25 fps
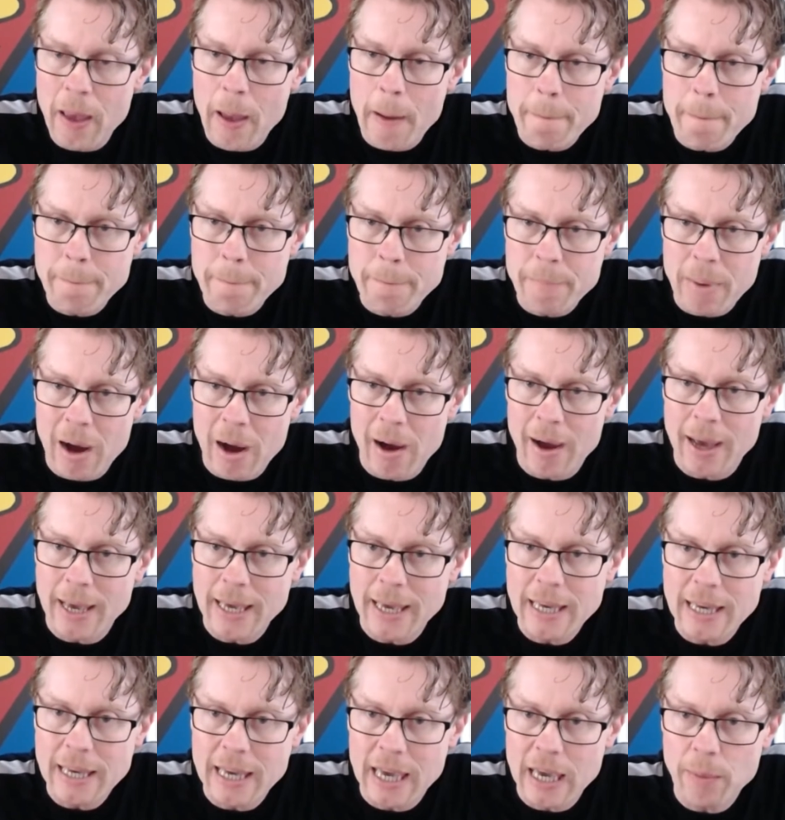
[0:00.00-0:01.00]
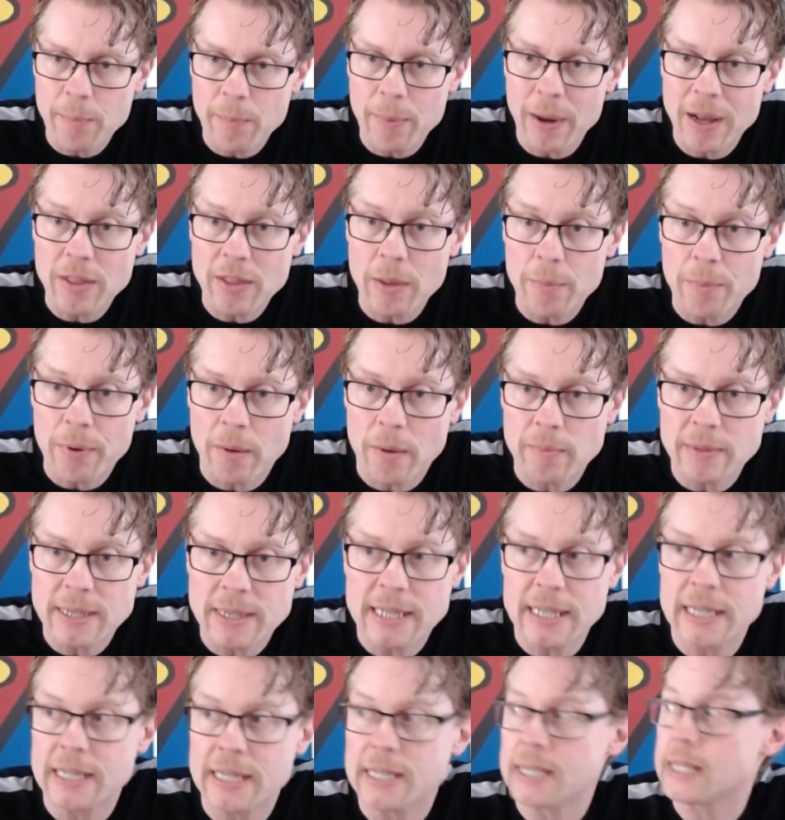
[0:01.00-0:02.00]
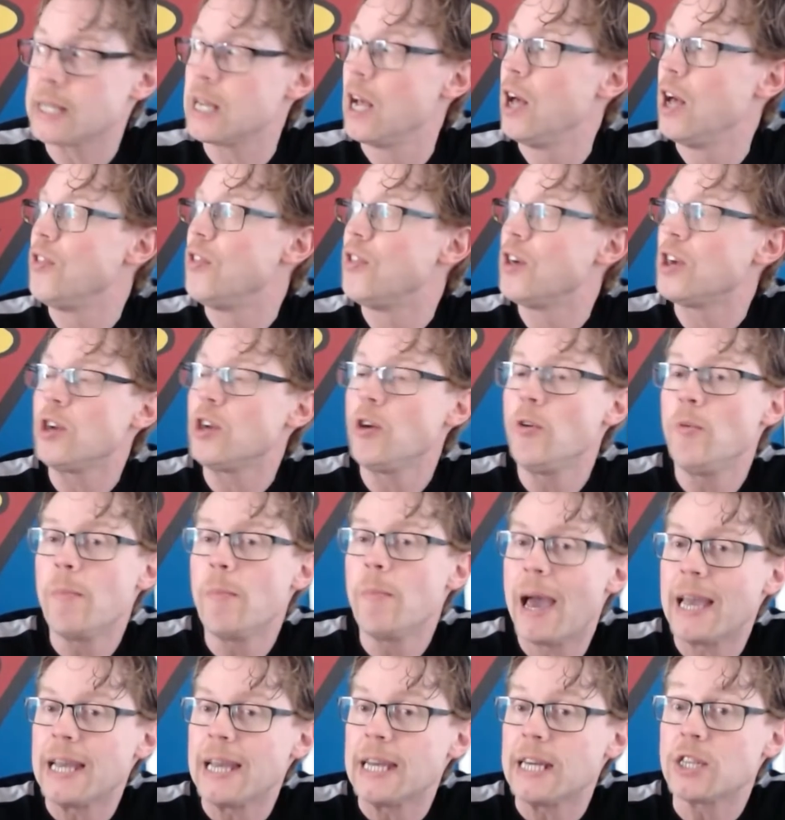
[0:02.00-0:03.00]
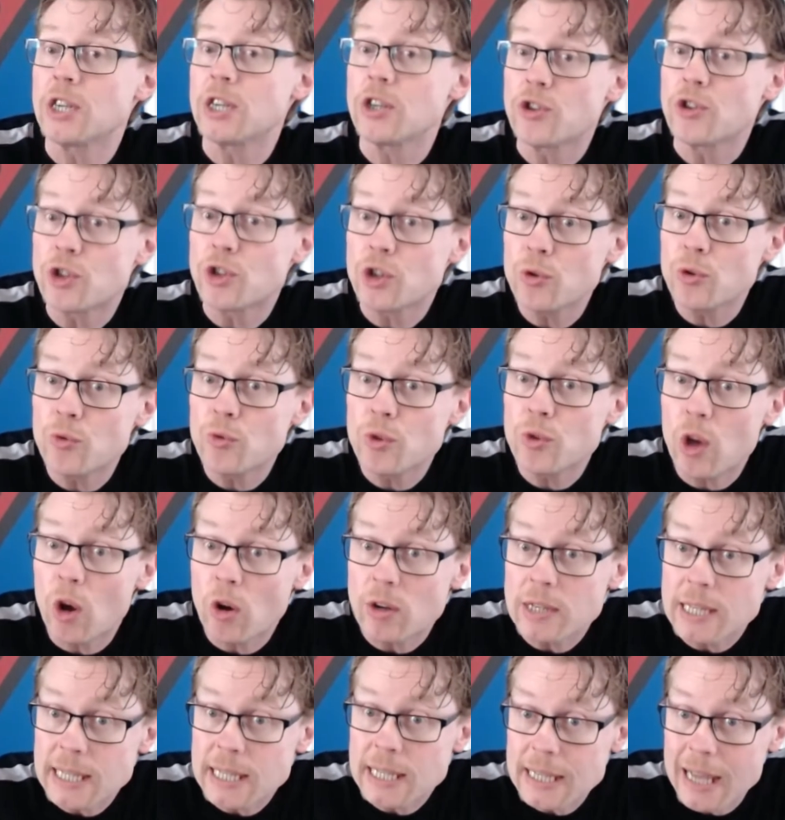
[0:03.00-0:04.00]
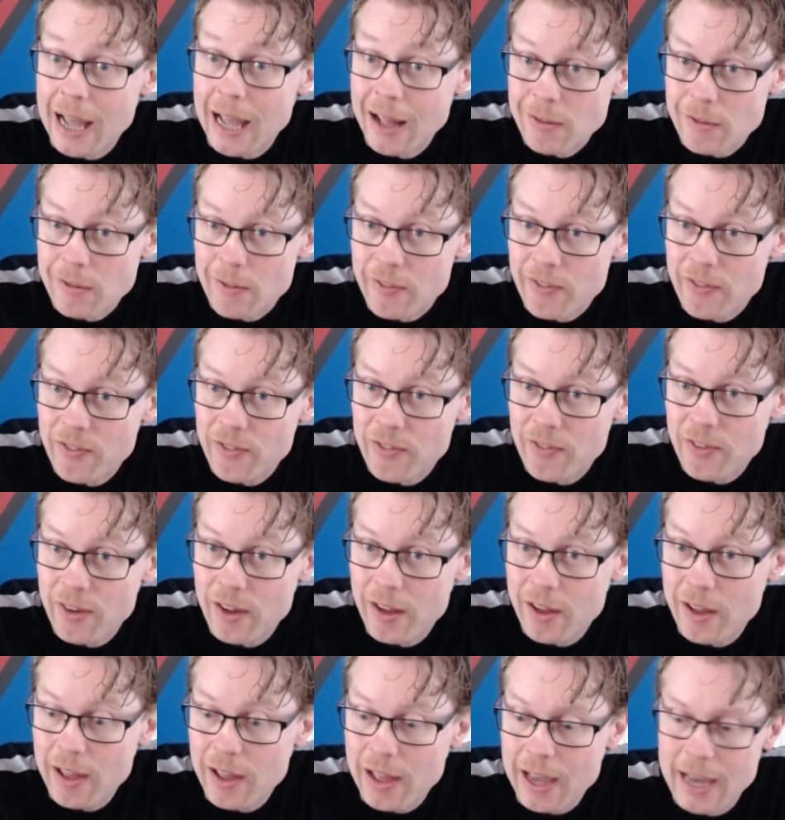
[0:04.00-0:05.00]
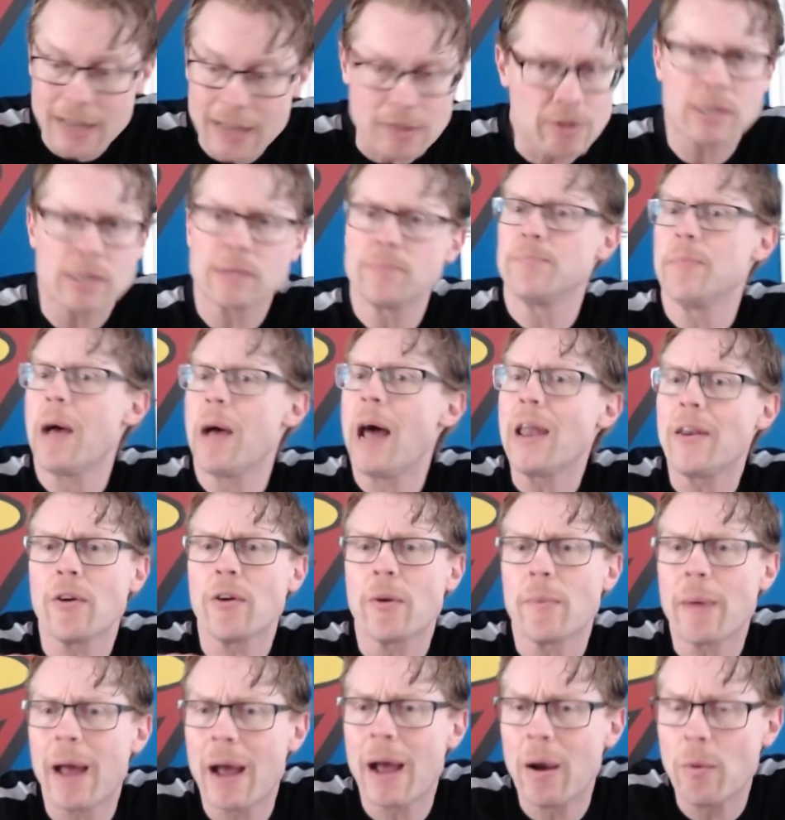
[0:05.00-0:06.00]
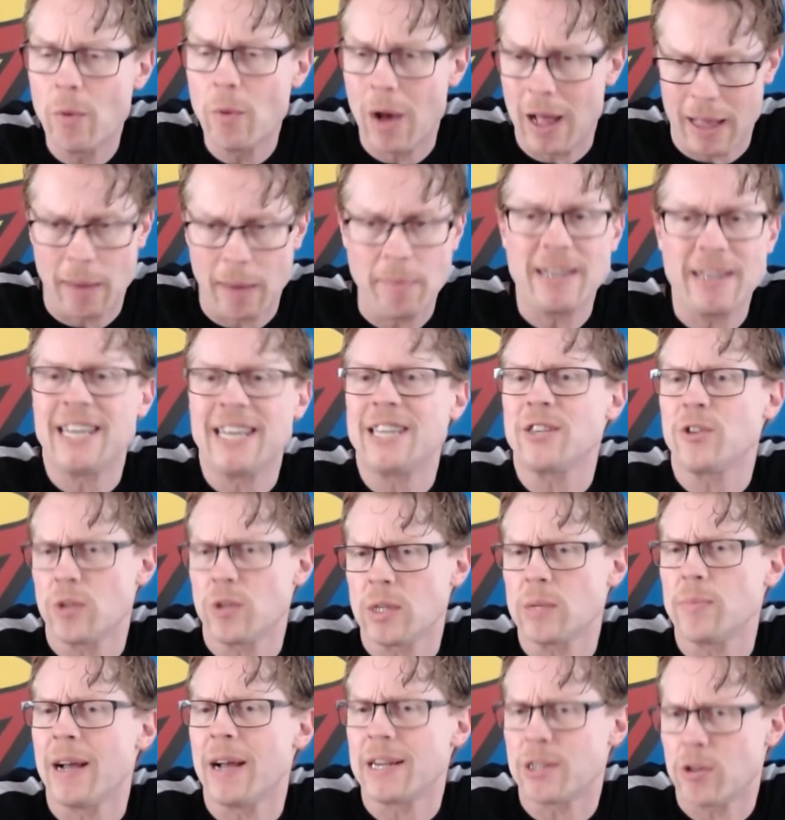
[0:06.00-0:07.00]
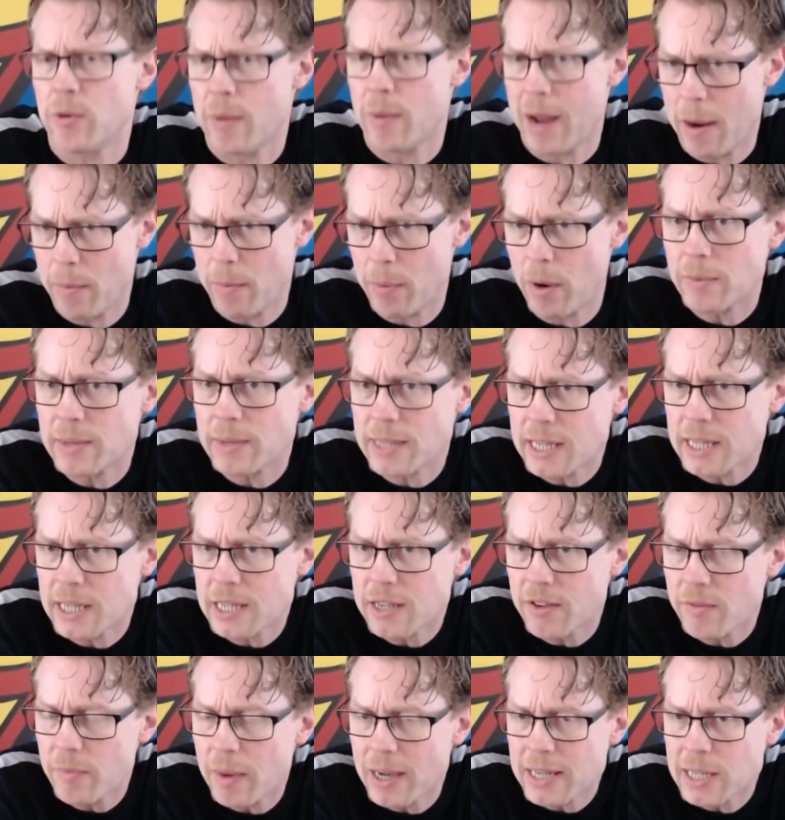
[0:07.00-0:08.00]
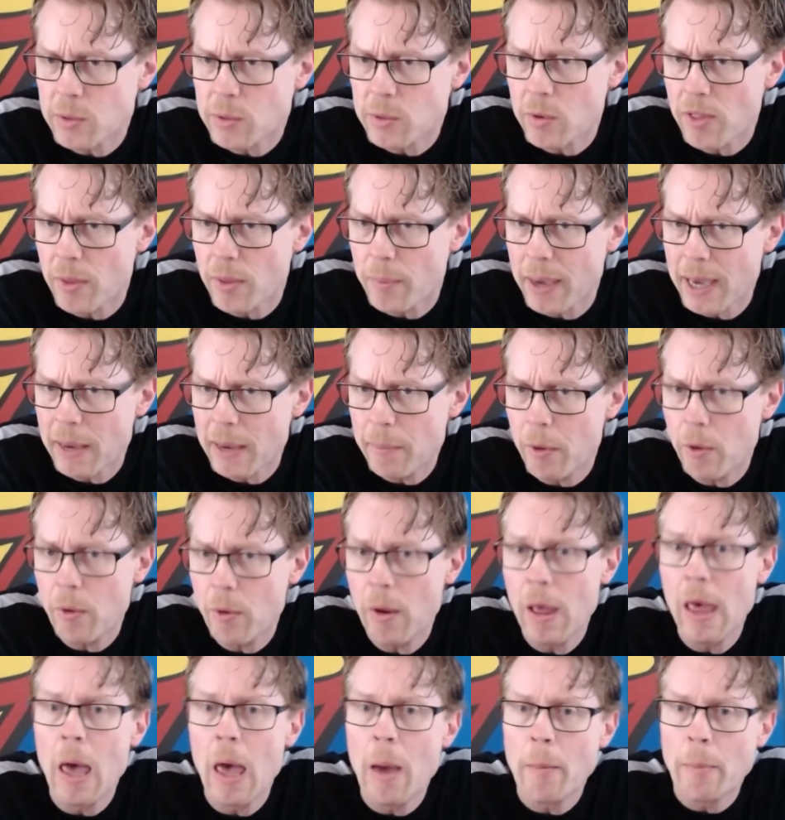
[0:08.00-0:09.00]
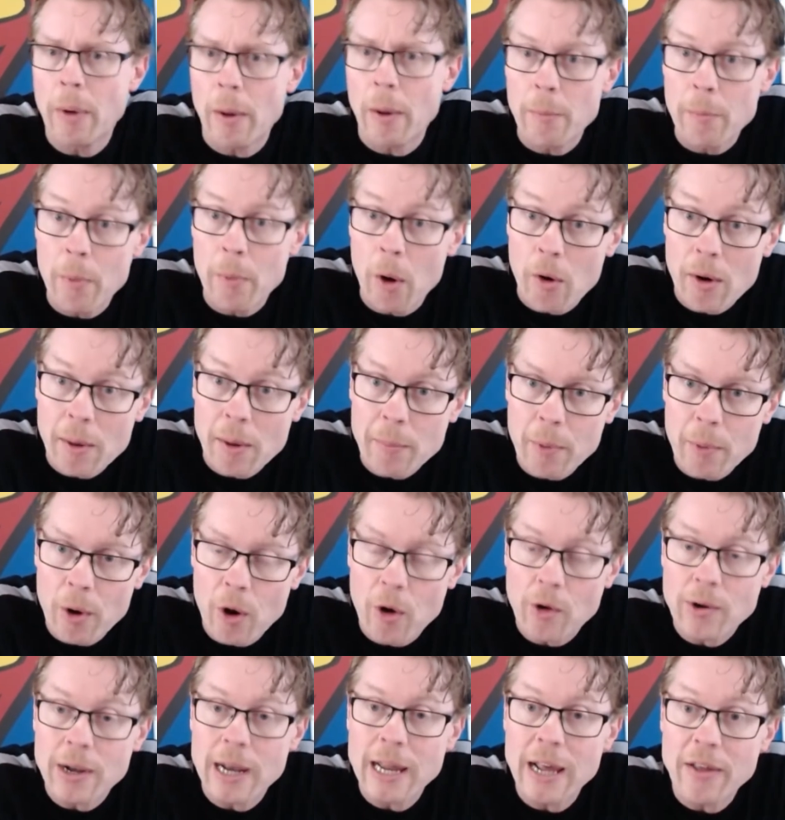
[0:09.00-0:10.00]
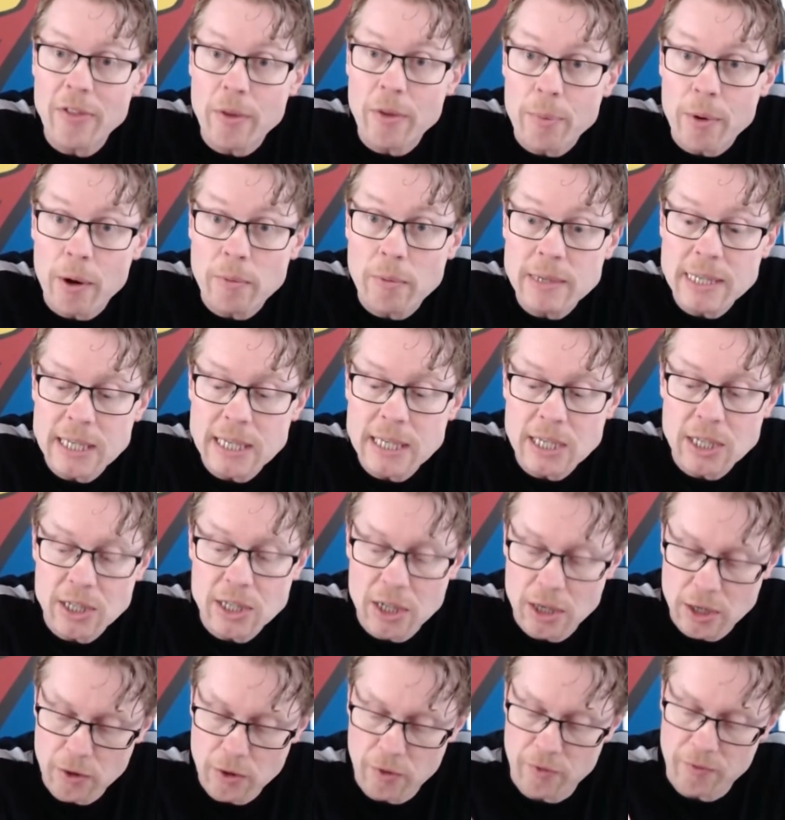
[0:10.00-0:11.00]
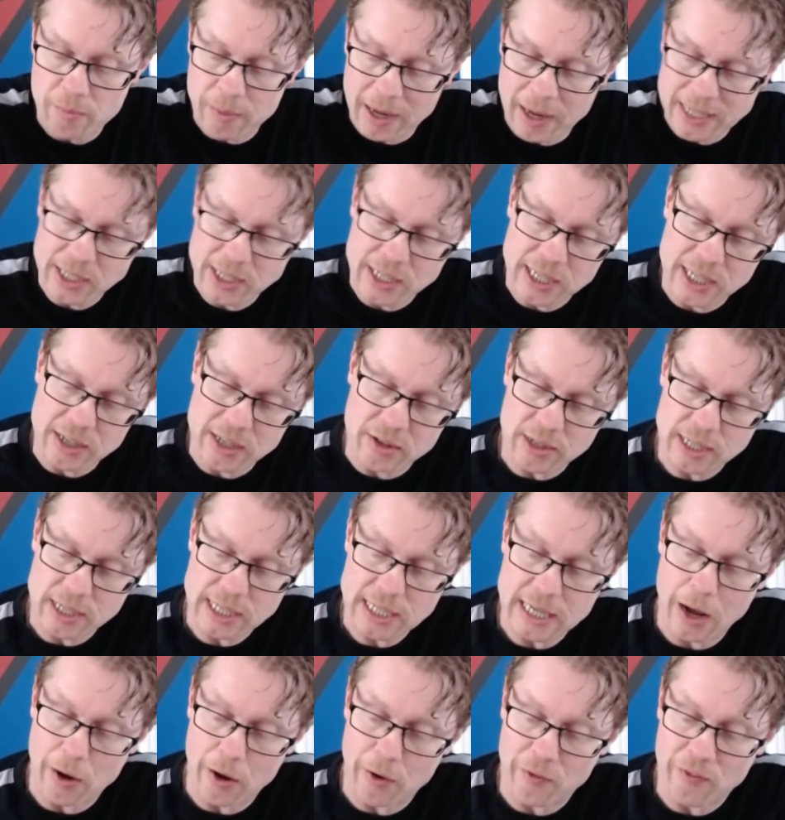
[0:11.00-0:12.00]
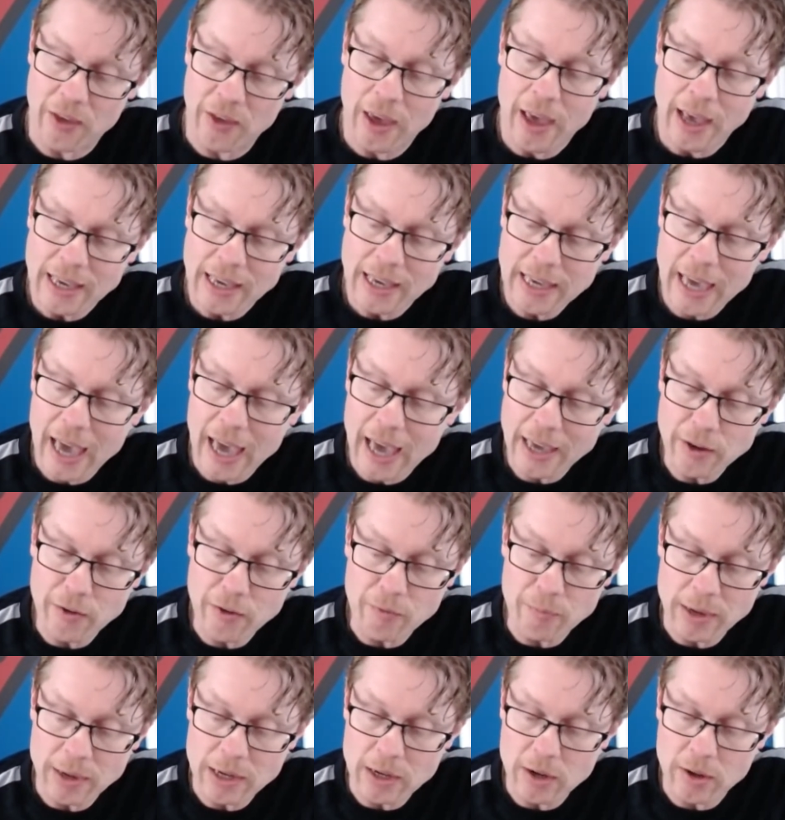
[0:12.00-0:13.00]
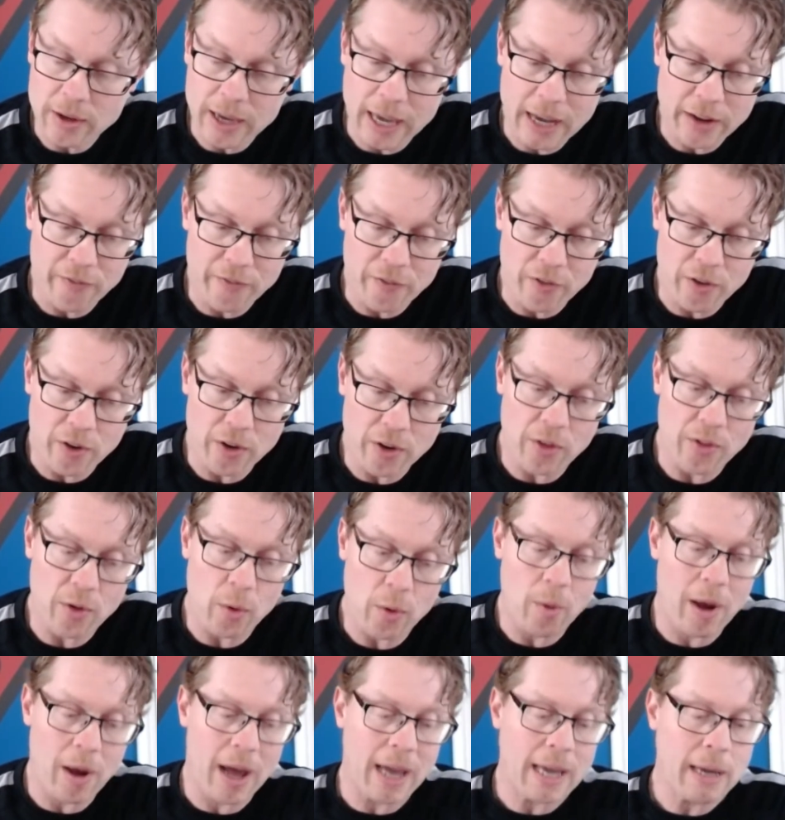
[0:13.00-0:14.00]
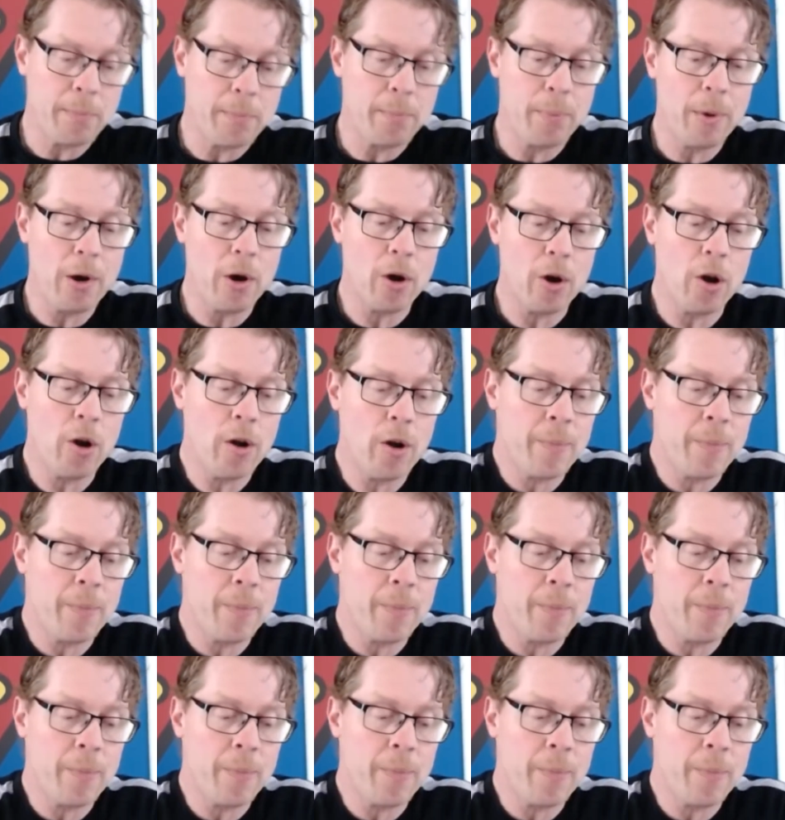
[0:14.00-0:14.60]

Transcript: by keeping the promises that you made to yourself. It doesn't matter about, well, I mean, it does matter about promises you've made to other people, but more importantly are the promises that you've made to yourself. Yeah, you've been looking for another way, but